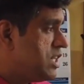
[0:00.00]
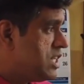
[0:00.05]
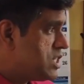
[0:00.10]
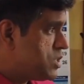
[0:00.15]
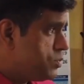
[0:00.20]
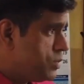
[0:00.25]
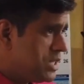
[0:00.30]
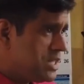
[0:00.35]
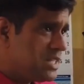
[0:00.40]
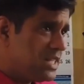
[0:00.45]

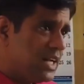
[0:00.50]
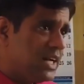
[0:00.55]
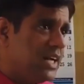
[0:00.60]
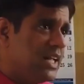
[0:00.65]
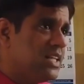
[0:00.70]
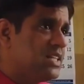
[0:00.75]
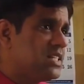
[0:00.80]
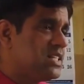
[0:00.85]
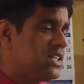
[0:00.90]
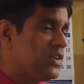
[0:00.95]
this much
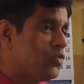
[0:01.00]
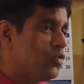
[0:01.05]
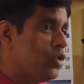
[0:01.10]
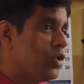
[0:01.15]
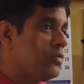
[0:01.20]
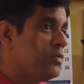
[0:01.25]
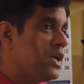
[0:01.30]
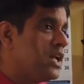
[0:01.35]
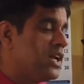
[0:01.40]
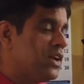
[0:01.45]
cell density
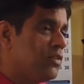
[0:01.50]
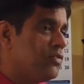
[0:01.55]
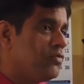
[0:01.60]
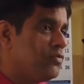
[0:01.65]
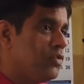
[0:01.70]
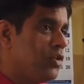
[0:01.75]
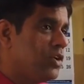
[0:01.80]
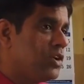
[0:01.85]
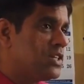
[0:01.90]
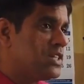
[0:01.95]
won't be
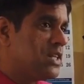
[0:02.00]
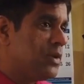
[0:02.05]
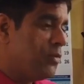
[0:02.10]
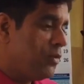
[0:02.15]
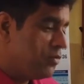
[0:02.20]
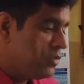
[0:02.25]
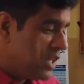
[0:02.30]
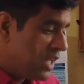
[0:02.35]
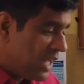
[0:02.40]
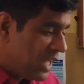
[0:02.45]
enough for
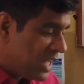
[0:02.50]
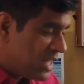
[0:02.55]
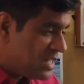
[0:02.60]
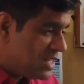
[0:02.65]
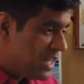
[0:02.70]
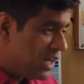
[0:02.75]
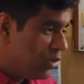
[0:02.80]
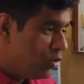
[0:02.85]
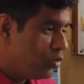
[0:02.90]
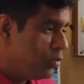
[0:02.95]
some of the
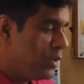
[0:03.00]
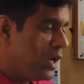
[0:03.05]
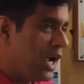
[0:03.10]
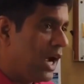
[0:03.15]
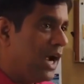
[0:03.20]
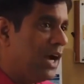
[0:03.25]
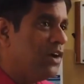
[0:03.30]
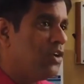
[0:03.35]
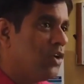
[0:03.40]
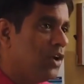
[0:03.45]
casein to
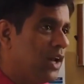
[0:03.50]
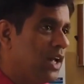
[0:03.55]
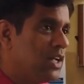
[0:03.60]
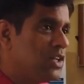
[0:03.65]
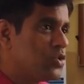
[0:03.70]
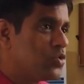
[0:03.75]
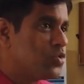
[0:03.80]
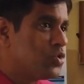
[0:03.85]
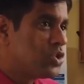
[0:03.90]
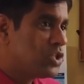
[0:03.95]
be
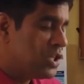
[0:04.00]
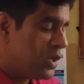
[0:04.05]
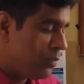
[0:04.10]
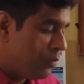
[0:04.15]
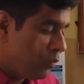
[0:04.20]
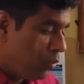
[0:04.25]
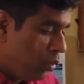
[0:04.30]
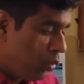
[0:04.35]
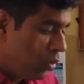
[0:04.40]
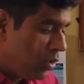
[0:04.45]
hydrolyzed to
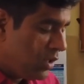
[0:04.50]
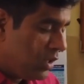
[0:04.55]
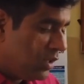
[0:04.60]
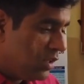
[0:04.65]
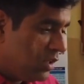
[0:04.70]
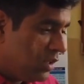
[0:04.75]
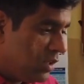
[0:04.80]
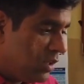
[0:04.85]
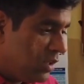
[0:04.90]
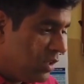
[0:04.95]

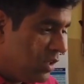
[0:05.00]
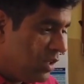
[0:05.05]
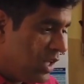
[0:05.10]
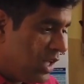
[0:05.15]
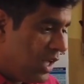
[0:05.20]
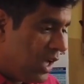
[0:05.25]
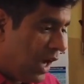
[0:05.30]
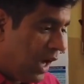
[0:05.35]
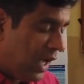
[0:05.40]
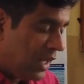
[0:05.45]
support
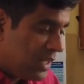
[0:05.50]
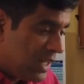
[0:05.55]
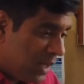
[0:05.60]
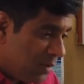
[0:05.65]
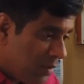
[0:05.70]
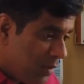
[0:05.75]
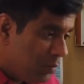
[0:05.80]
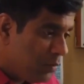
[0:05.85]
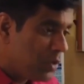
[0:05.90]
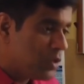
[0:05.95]
the
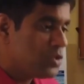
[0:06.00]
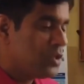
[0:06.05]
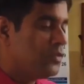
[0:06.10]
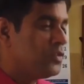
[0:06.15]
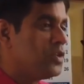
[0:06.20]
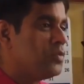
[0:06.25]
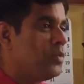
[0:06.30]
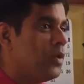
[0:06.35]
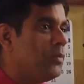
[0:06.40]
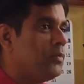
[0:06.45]
other members
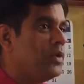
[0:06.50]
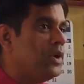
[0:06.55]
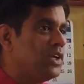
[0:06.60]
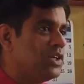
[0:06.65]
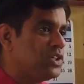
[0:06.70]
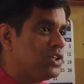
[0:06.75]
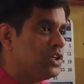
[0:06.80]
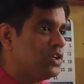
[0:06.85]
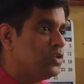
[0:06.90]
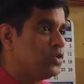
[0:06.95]
of the
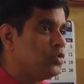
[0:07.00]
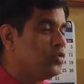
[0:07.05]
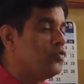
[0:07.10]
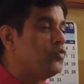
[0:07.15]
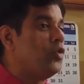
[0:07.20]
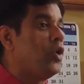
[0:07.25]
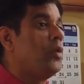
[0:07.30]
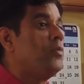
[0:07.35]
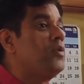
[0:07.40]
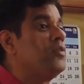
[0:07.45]
population
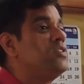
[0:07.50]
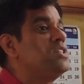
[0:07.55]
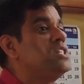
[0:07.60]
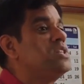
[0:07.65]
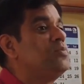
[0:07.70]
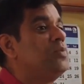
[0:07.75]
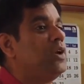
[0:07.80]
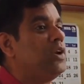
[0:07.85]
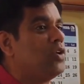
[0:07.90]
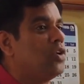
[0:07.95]
to form a
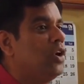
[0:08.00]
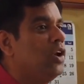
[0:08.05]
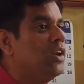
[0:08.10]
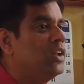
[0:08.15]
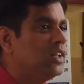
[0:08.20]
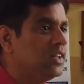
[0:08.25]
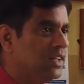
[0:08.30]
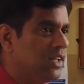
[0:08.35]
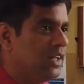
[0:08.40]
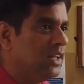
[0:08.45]
visible
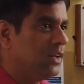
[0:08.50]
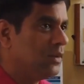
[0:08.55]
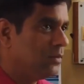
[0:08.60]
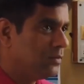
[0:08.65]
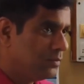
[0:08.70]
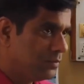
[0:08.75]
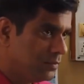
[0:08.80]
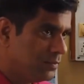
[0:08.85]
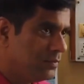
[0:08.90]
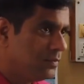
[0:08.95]
colony there.